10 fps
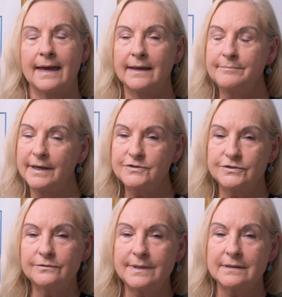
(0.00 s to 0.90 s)
And by
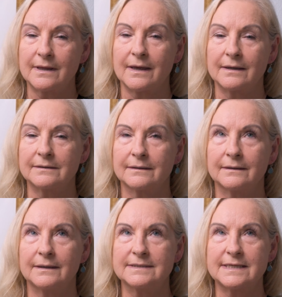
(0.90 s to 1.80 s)
doing that,
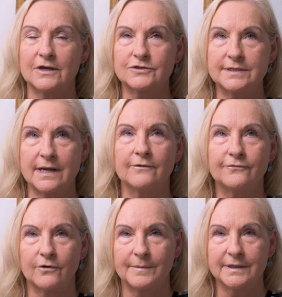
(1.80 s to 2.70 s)
it's actually now
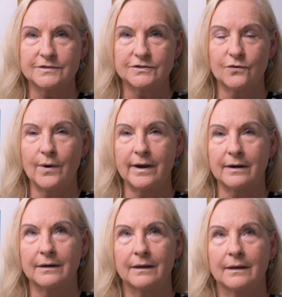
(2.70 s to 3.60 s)
forming a
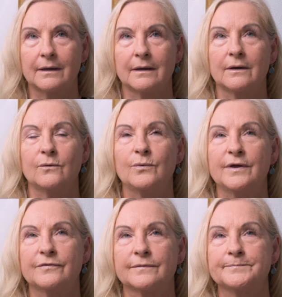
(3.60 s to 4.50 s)
square
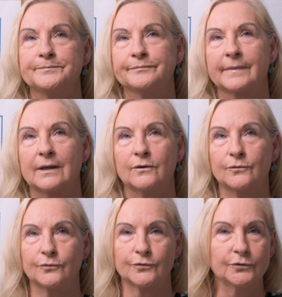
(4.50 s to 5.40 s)
with
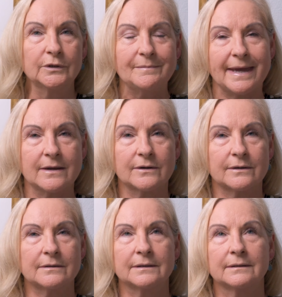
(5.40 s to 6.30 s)
rule
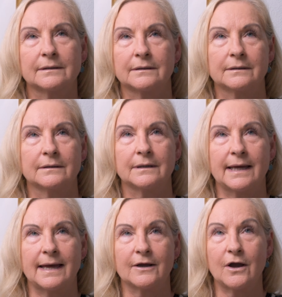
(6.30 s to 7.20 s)
maker,
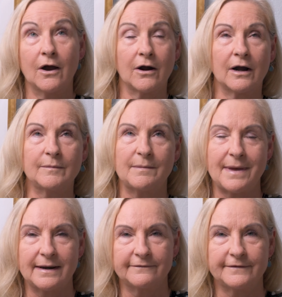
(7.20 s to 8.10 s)
karma
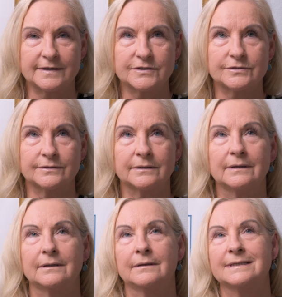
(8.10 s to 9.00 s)
manifester,
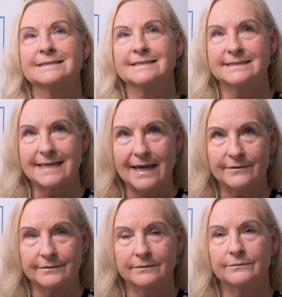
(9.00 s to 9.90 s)

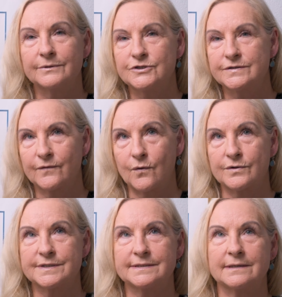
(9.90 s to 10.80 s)
Saturn, which of
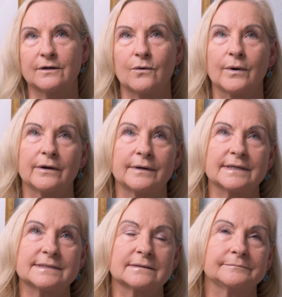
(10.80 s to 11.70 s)
course is in
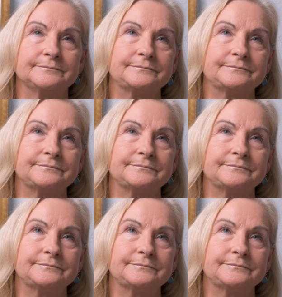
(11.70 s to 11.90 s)
Aquarius.